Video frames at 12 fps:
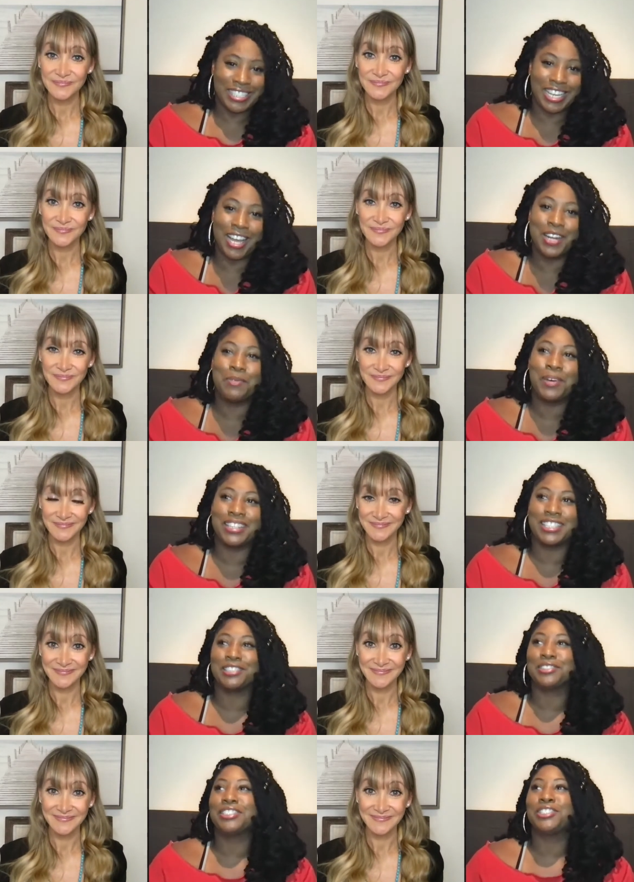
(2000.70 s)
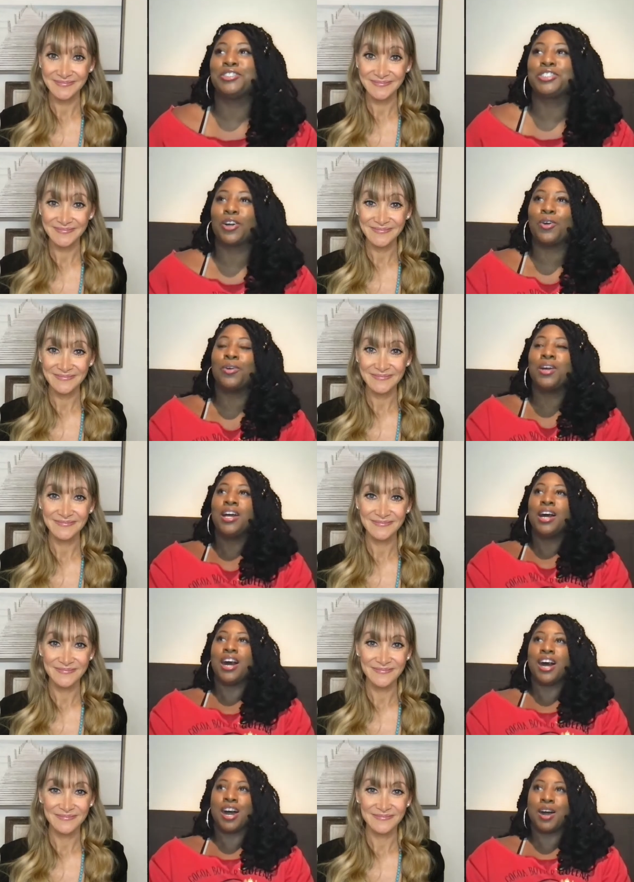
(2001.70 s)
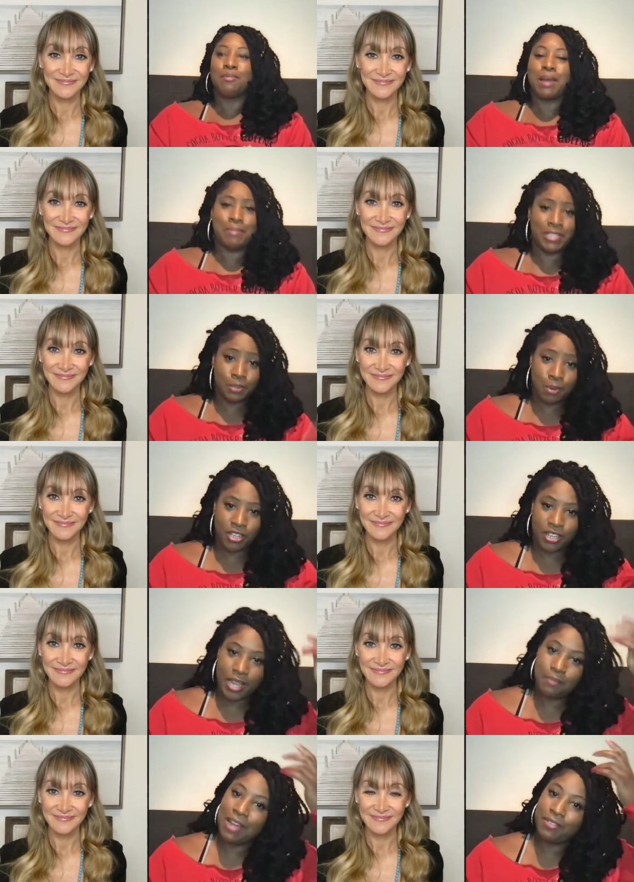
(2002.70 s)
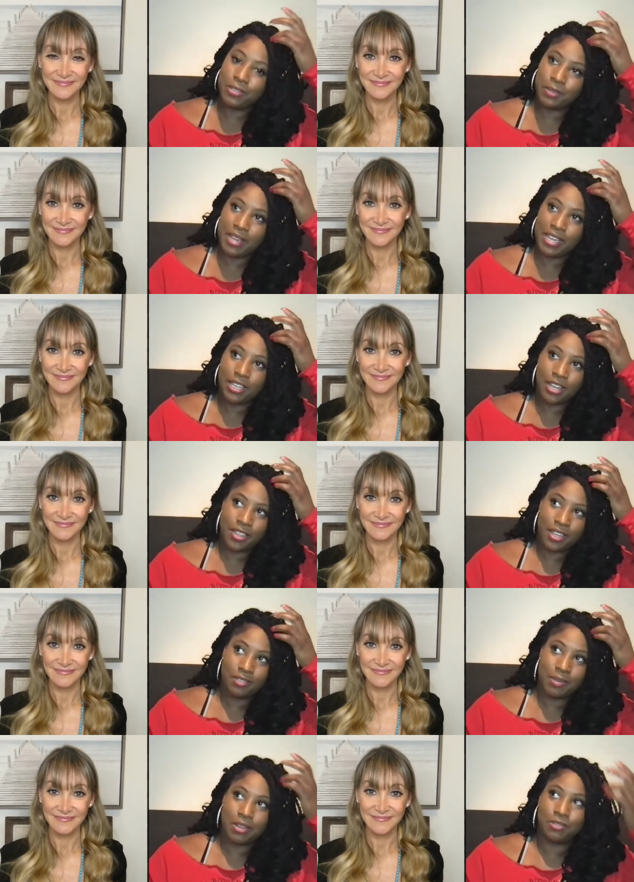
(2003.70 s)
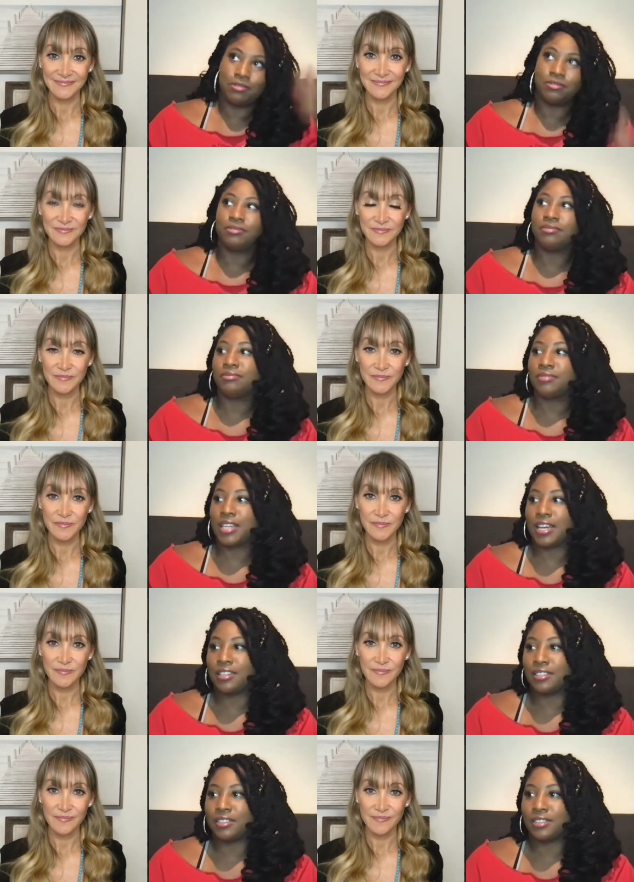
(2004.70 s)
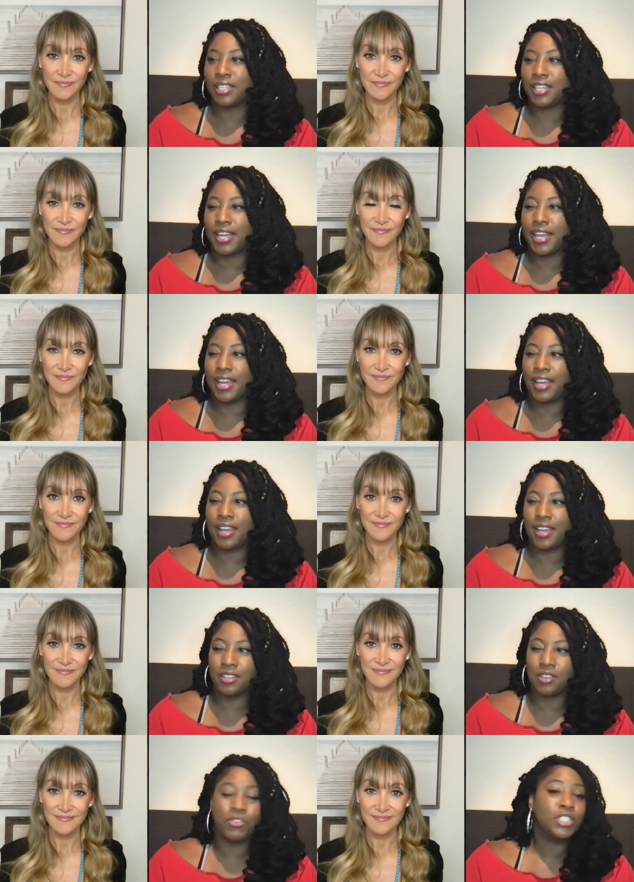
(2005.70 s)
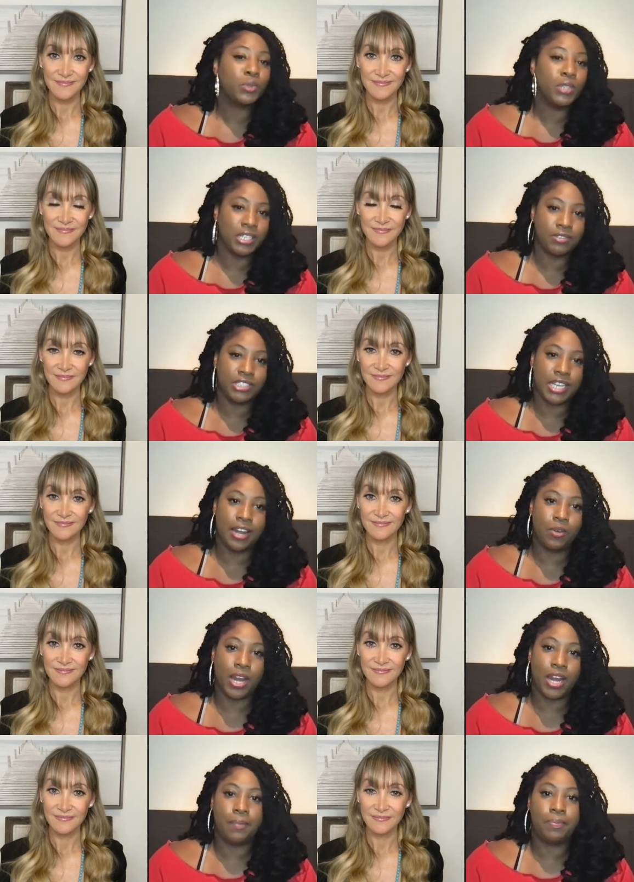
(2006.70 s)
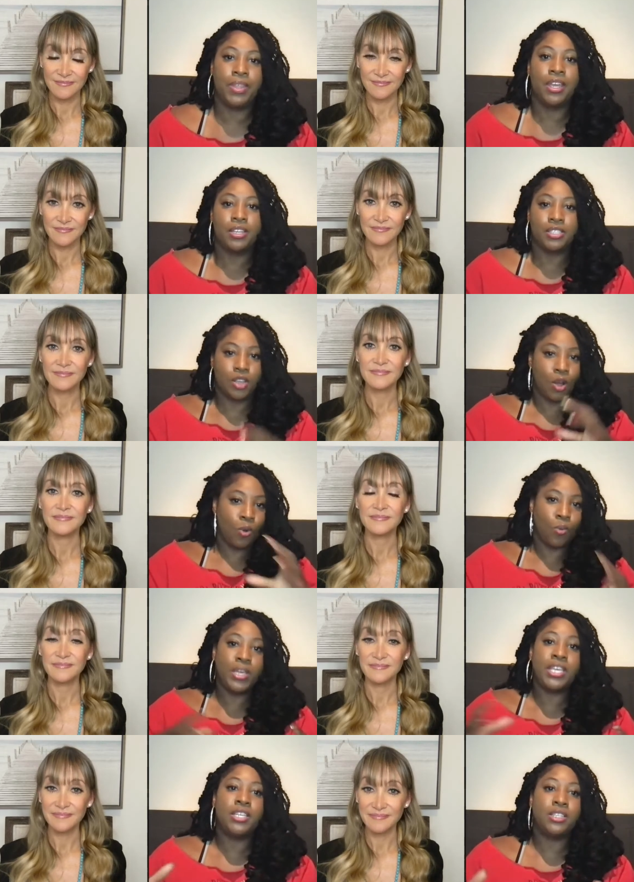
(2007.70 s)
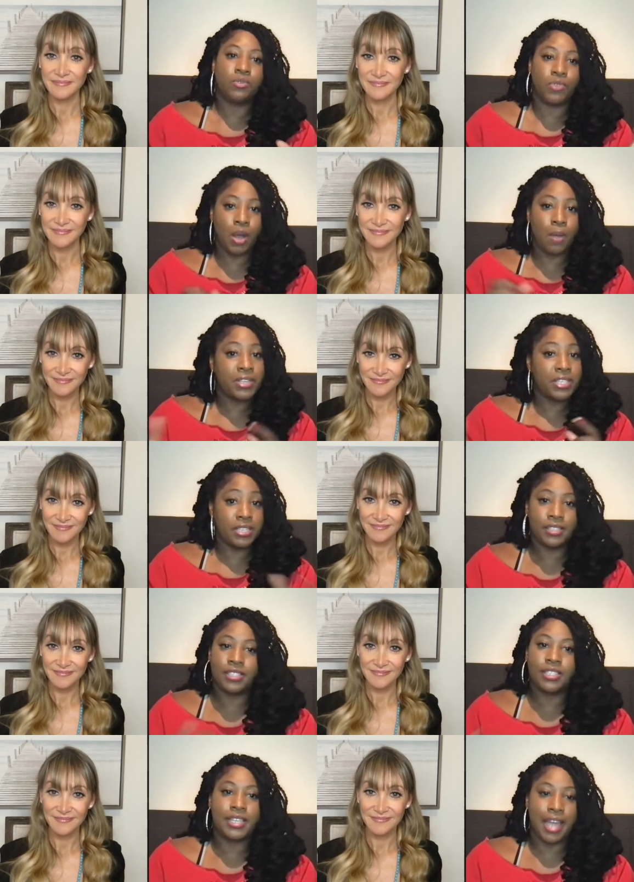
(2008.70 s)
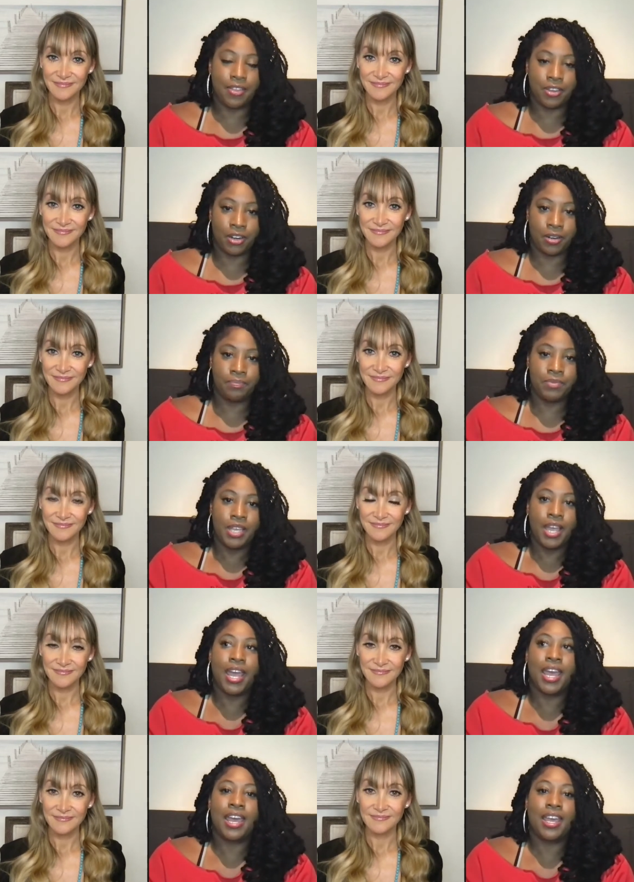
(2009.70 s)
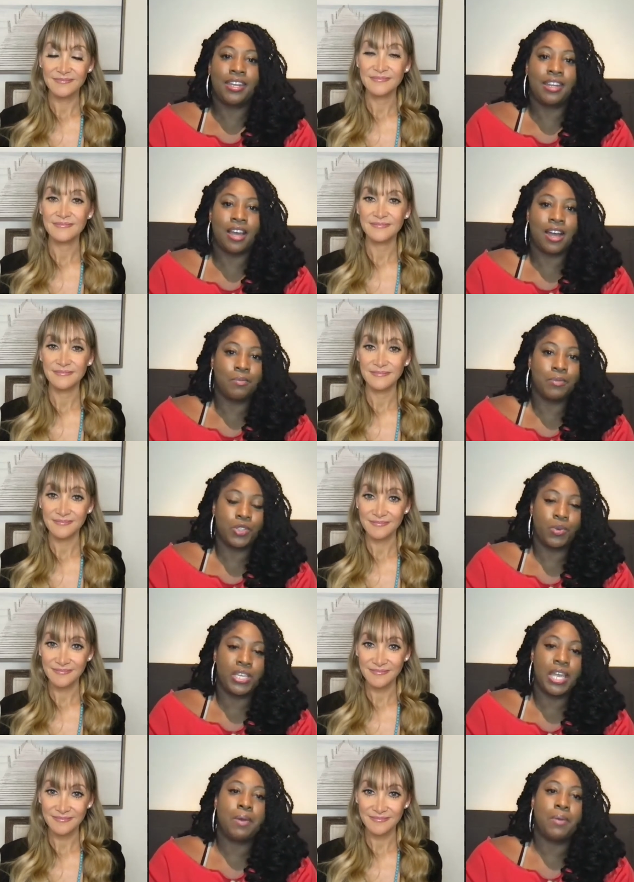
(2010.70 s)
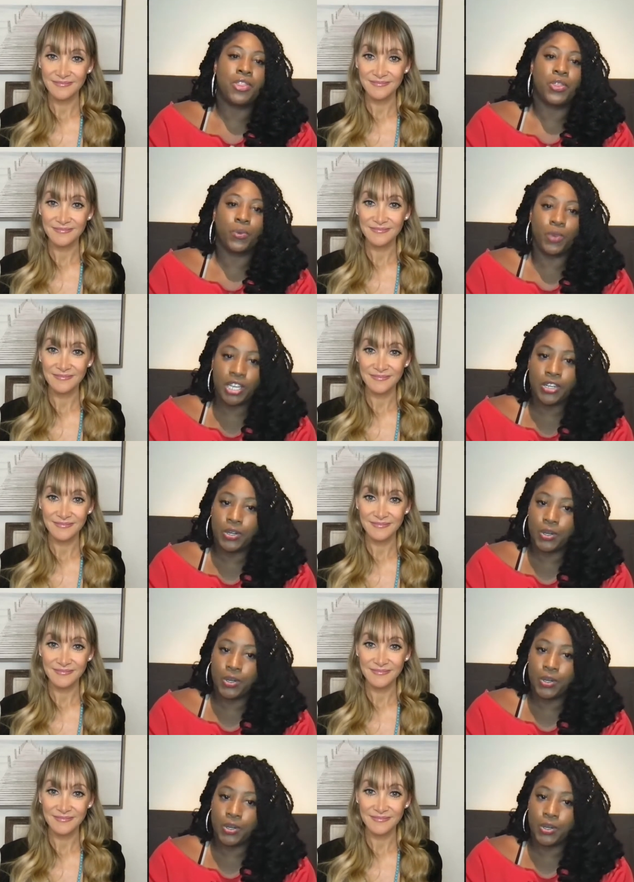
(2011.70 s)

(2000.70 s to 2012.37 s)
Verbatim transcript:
Speaker 1: excited about this one too. So um, my business partner came back from Jamaica, I think about, I don't know, the, eh, the first week of January. So we developed the scents together. And um, so we came up with three